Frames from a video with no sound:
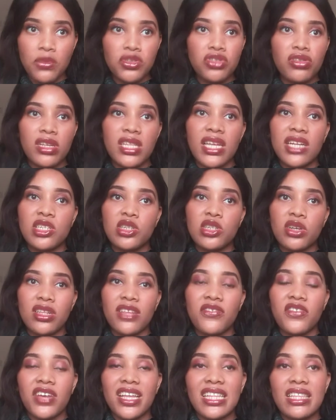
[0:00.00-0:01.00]
I won't trade that
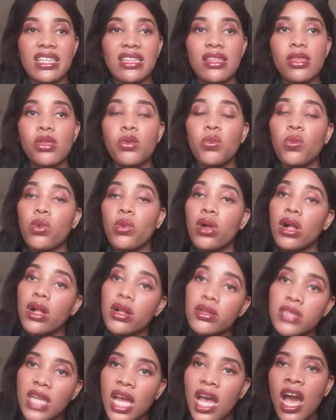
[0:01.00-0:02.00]
journey for anything in the
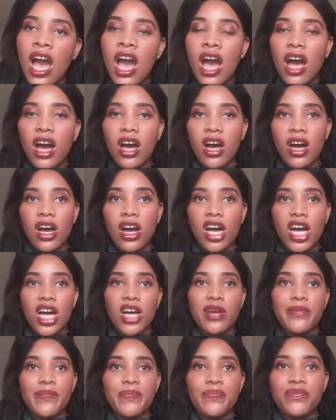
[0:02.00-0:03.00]
world.
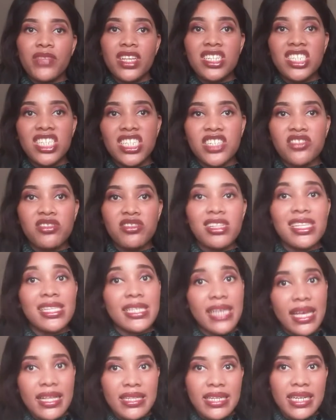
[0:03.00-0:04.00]
She's
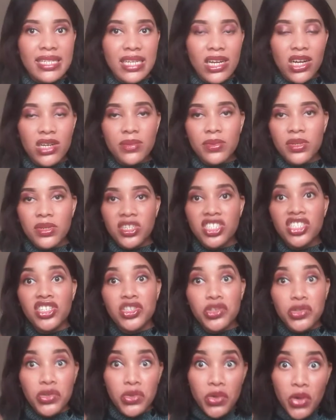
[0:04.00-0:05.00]
really tender now, but
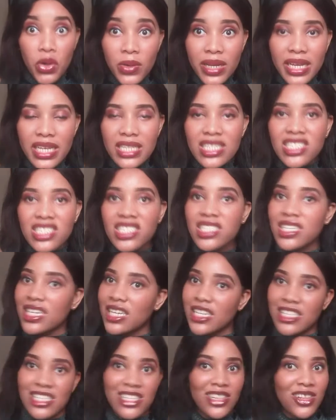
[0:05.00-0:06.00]
she's growing. She
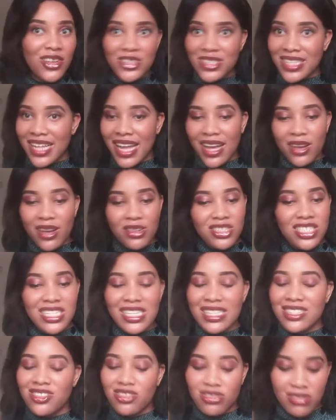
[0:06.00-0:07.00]
eats a lot now.
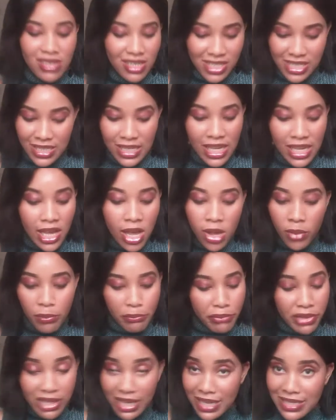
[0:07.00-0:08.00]
She
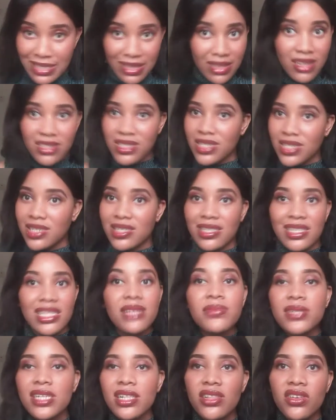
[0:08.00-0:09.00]
plays a lot. She
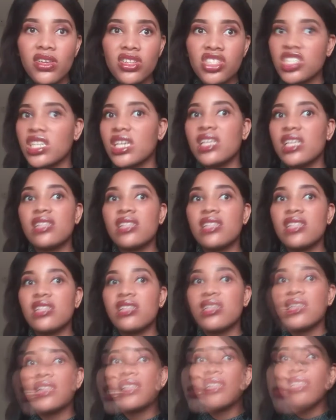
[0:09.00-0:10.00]
sleeps a lot. She
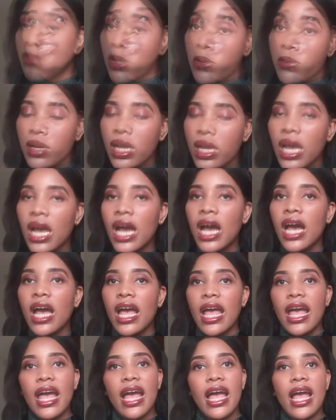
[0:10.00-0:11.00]
drinks milk,
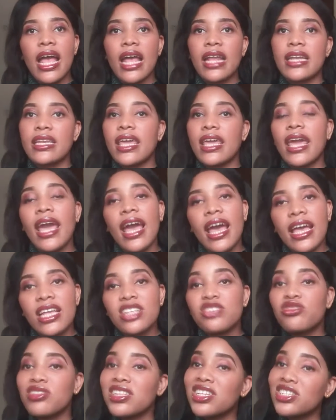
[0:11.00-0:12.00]
and yeah,
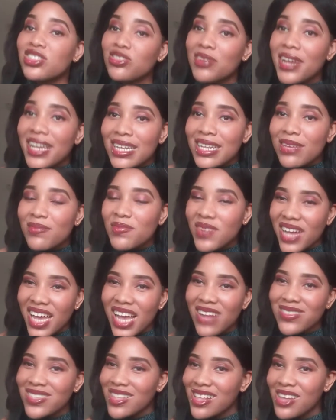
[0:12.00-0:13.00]
it's really draining. But I
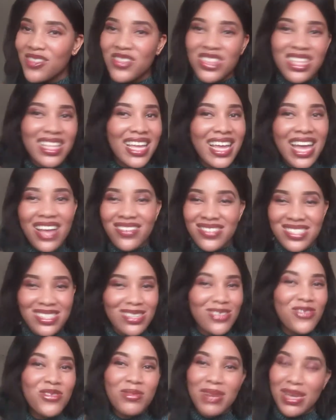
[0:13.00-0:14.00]
have to do everything I have to
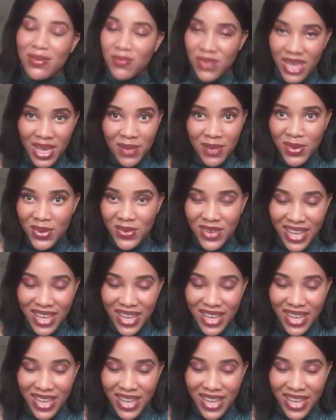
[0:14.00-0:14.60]
do for my baby.